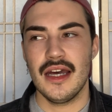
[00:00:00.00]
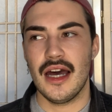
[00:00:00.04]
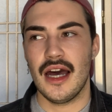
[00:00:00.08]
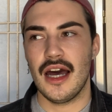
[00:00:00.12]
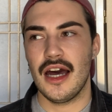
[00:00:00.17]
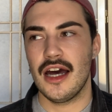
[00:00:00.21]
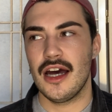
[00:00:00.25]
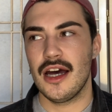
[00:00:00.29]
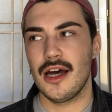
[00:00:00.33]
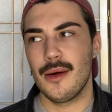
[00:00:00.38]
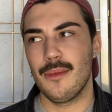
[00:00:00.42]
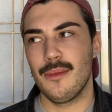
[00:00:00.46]

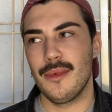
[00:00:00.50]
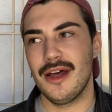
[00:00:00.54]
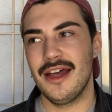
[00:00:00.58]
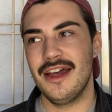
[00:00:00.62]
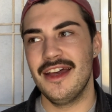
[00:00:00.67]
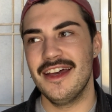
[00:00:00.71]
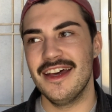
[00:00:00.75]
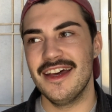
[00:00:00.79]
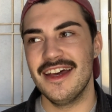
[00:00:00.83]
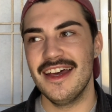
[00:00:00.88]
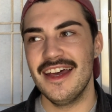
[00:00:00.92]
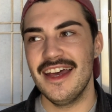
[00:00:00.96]

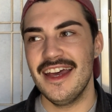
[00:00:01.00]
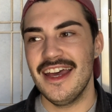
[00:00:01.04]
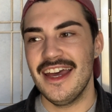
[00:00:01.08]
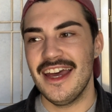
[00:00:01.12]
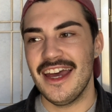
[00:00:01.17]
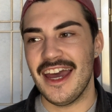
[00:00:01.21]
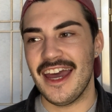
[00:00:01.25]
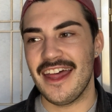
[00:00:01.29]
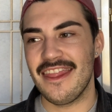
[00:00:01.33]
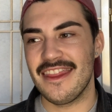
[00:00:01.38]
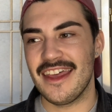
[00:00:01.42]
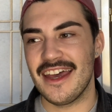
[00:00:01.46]

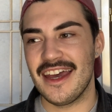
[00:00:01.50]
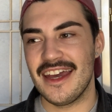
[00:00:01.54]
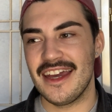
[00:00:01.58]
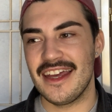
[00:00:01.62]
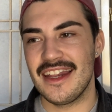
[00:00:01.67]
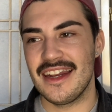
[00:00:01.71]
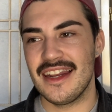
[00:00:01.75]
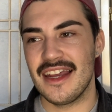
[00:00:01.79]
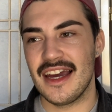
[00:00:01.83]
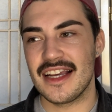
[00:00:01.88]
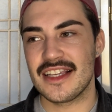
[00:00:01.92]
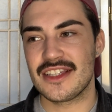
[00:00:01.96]
And
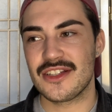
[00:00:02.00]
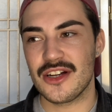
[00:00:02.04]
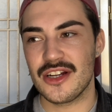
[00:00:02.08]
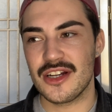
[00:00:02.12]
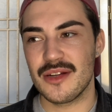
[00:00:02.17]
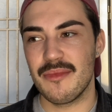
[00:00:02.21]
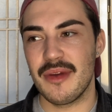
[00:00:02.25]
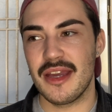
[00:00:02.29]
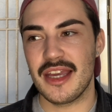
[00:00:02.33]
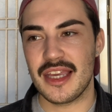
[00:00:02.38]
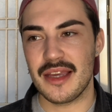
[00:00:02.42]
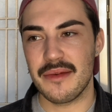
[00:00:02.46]
then I
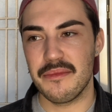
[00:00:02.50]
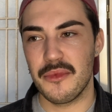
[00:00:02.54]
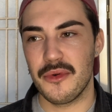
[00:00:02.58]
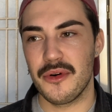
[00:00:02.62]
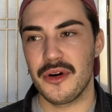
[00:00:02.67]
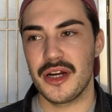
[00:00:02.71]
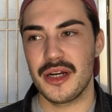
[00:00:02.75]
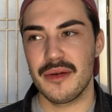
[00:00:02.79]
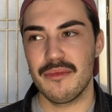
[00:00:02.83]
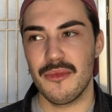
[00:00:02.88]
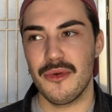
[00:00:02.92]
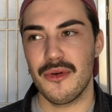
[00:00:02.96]
started making
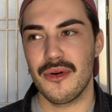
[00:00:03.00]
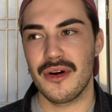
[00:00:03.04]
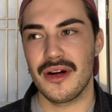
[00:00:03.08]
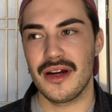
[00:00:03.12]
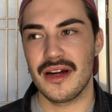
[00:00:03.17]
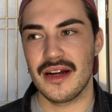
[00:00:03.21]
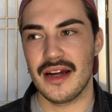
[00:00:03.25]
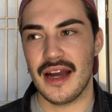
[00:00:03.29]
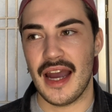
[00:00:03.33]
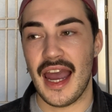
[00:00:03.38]
more and more.